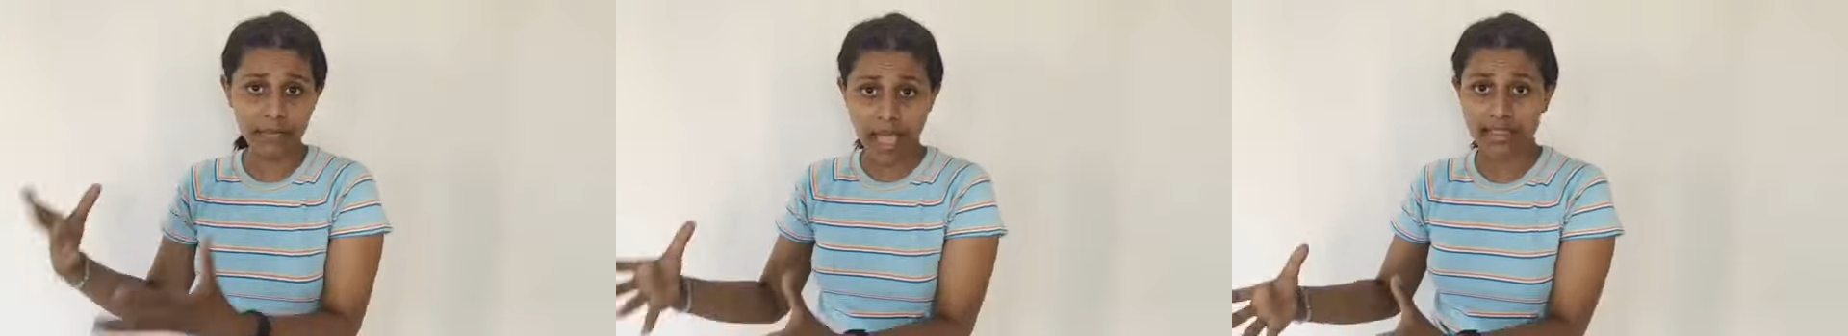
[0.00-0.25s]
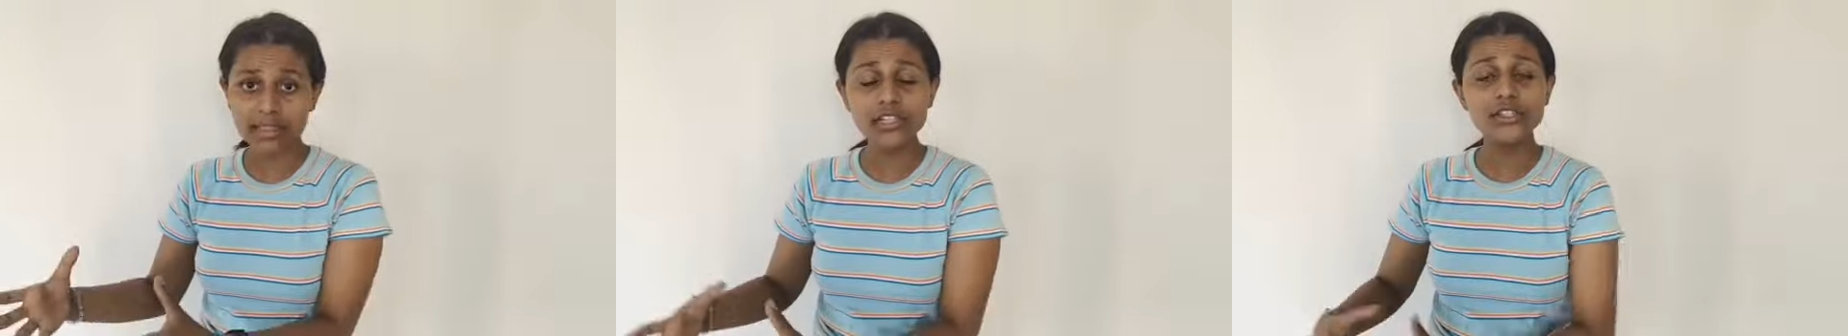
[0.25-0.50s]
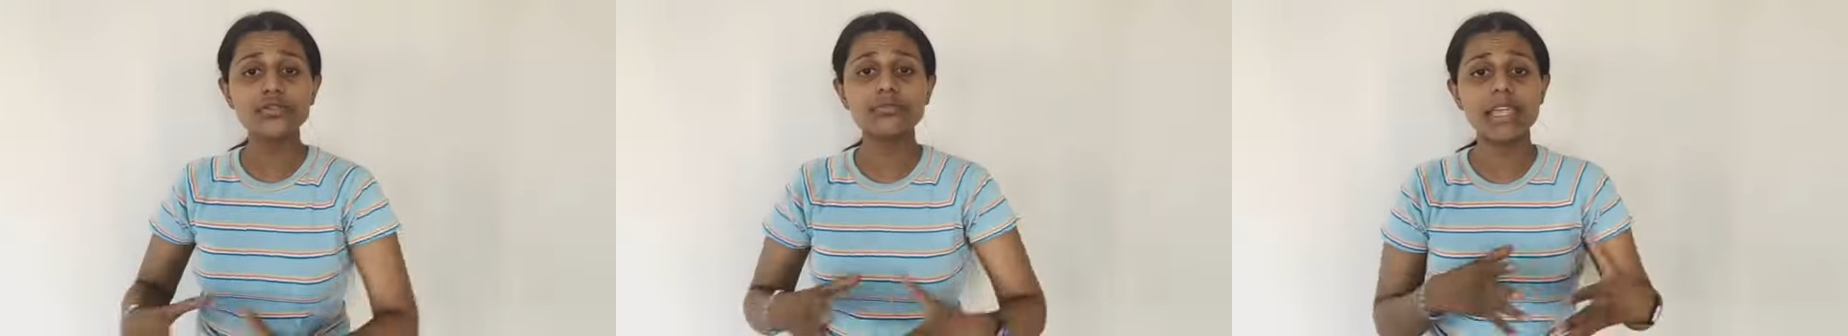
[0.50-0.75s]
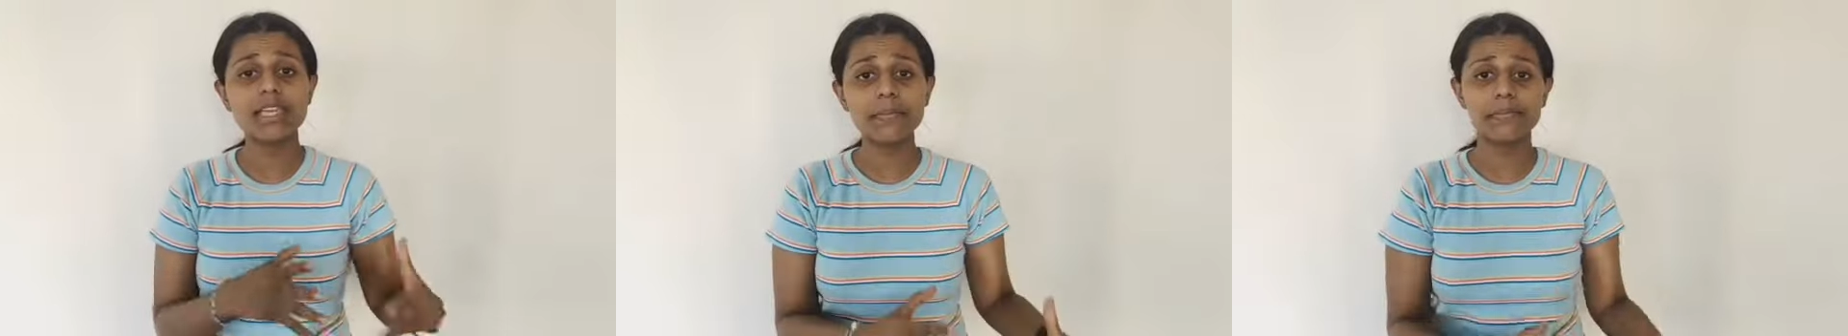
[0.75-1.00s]
panels to
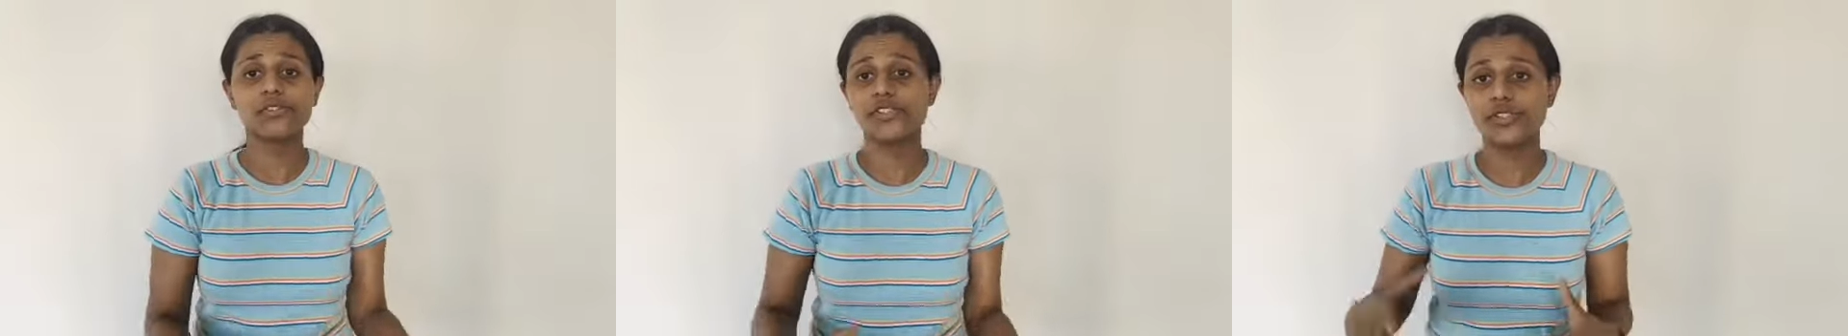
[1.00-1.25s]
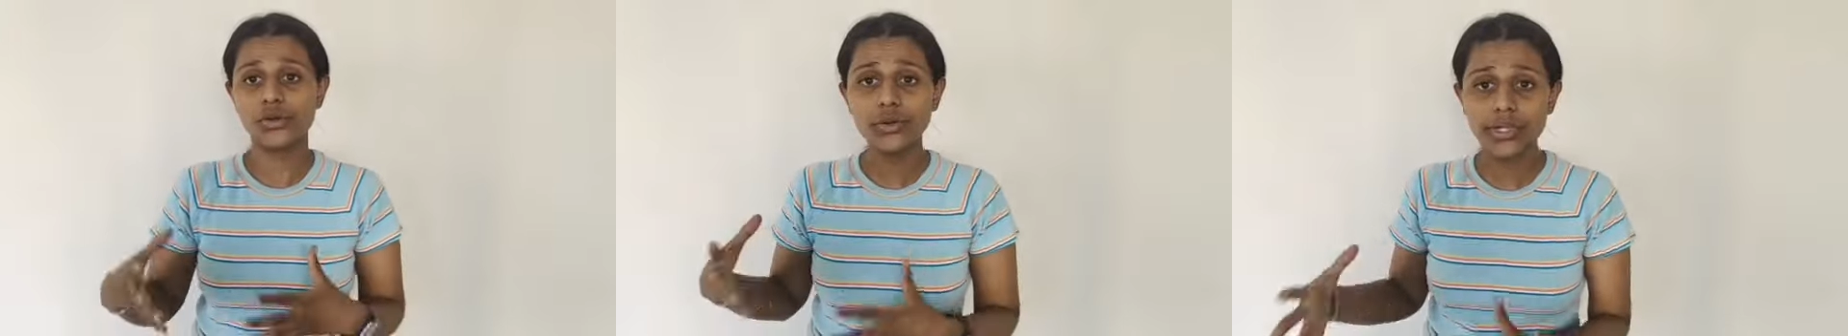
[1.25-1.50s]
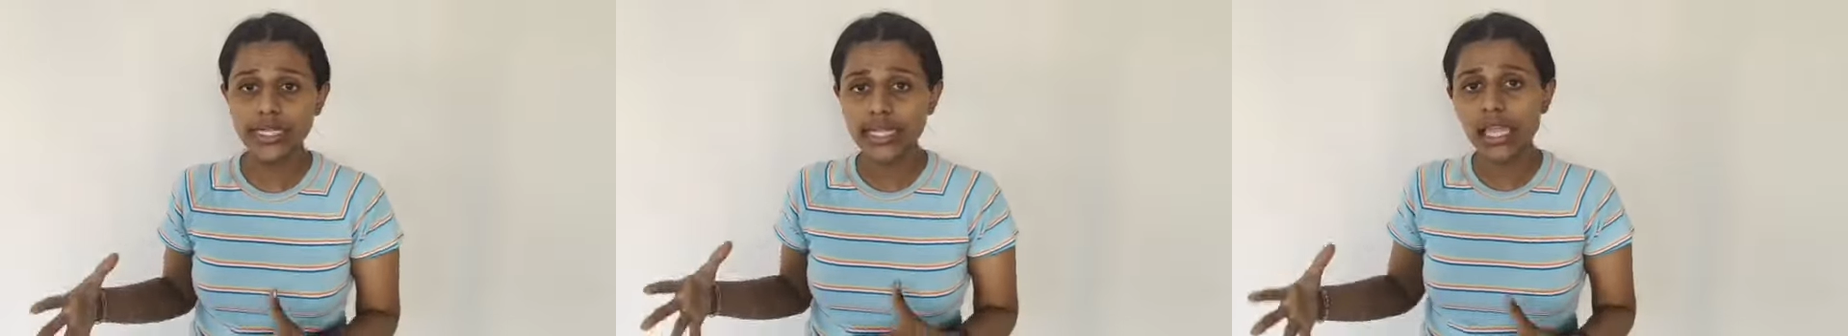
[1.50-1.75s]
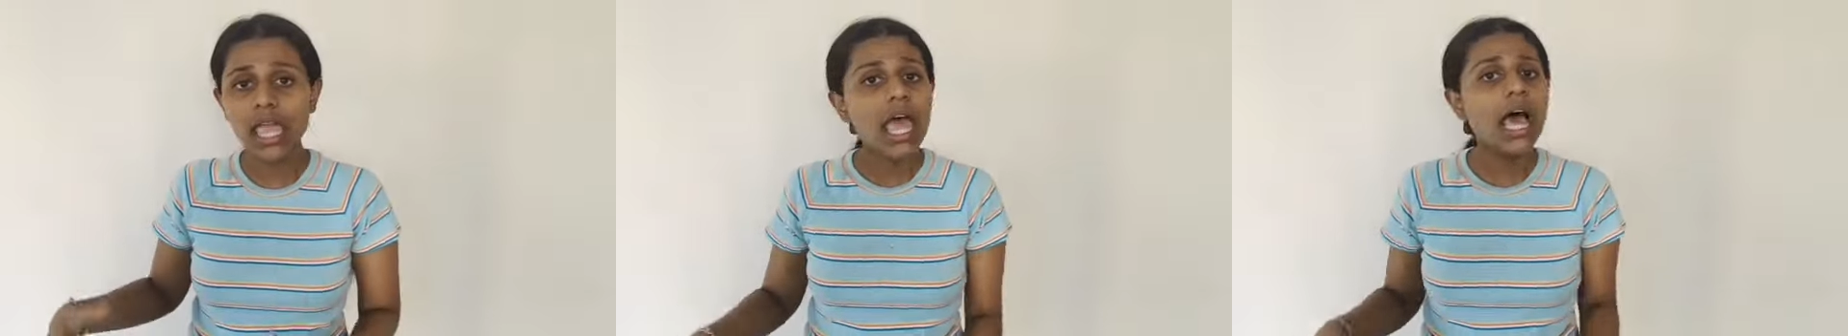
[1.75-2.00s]
make up a story,